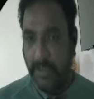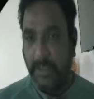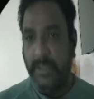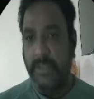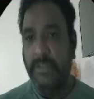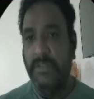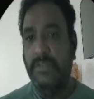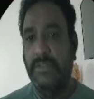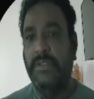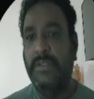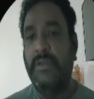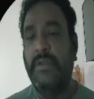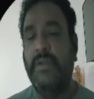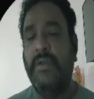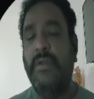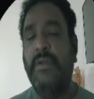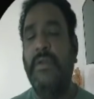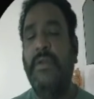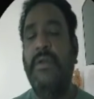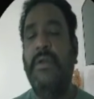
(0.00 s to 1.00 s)
So
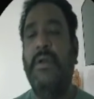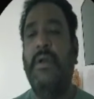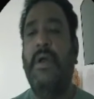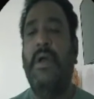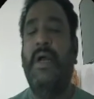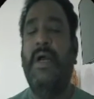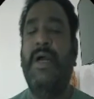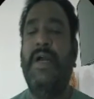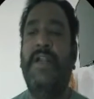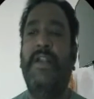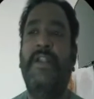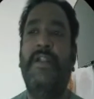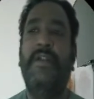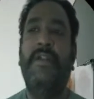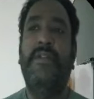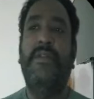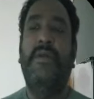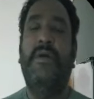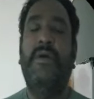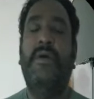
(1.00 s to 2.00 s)
according to the
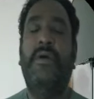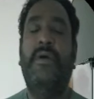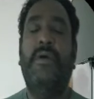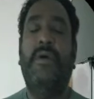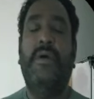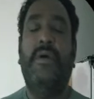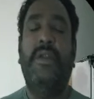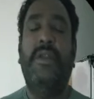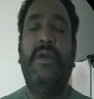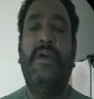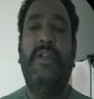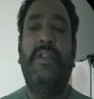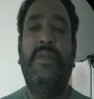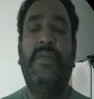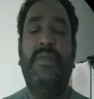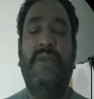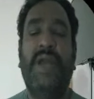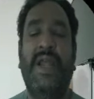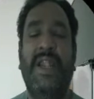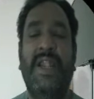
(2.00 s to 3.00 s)
algorithm
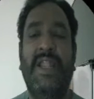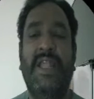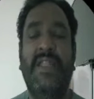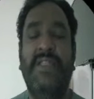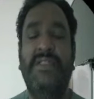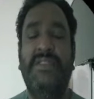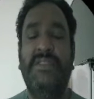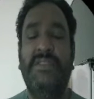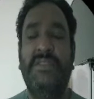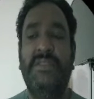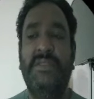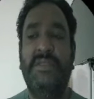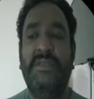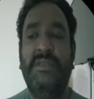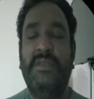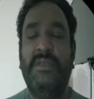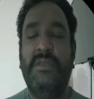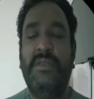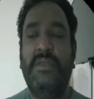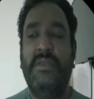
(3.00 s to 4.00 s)
guidelines,
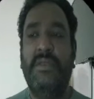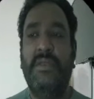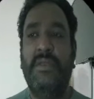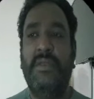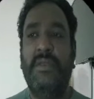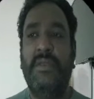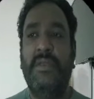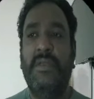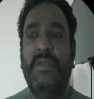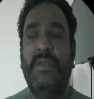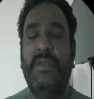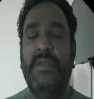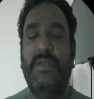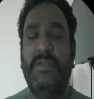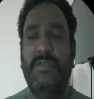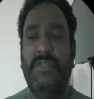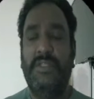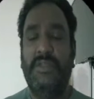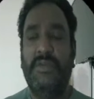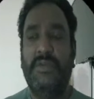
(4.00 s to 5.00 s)

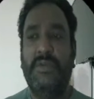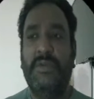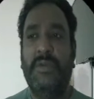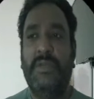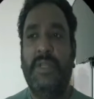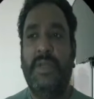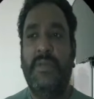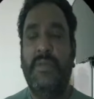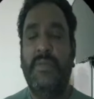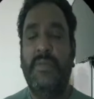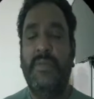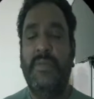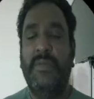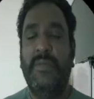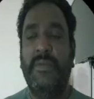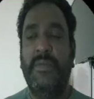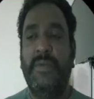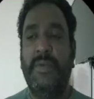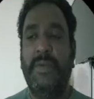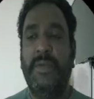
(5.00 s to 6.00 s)
this problem
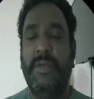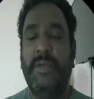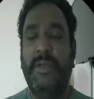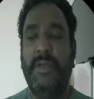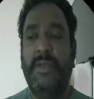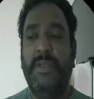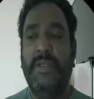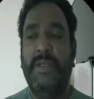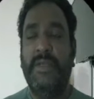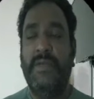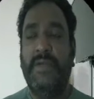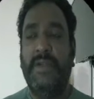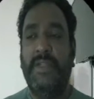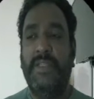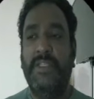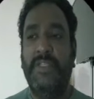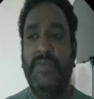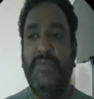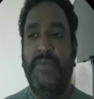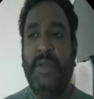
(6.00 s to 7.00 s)
required
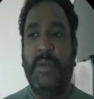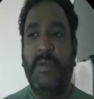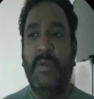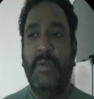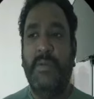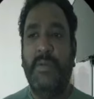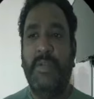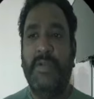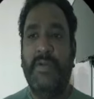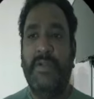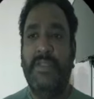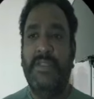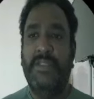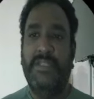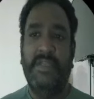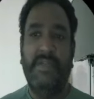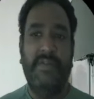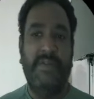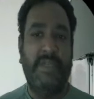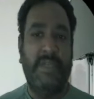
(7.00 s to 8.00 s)
three
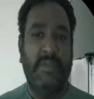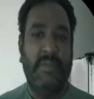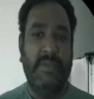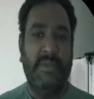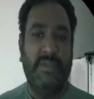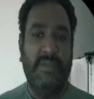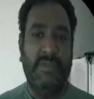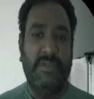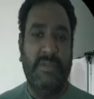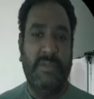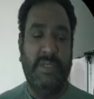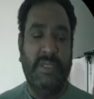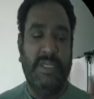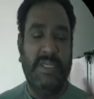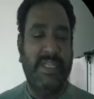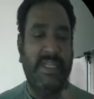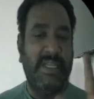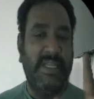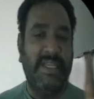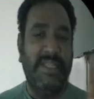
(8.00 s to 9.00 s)
variables.
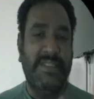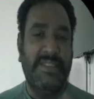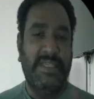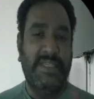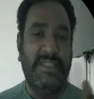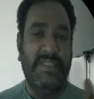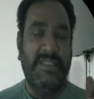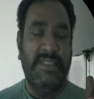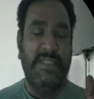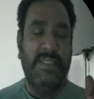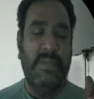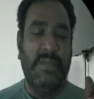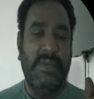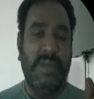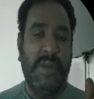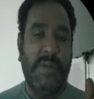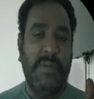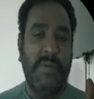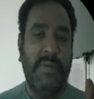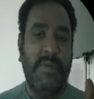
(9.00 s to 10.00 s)
Clearly says that the
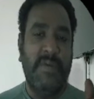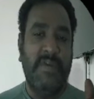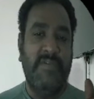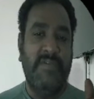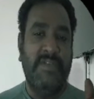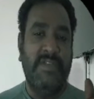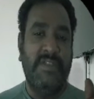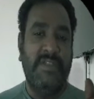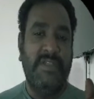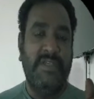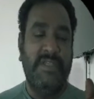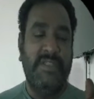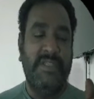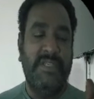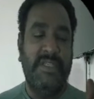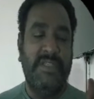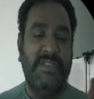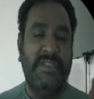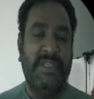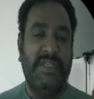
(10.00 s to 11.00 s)
problem definition, it says
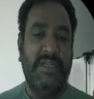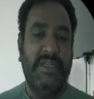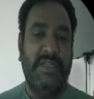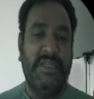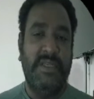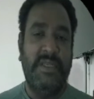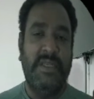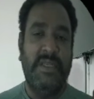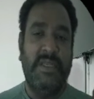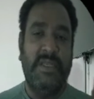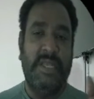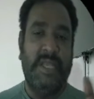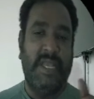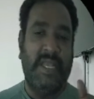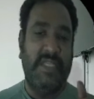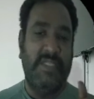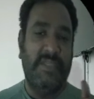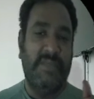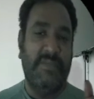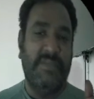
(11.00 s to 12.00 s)
that
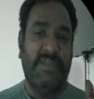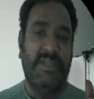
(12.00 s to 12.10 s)
accept three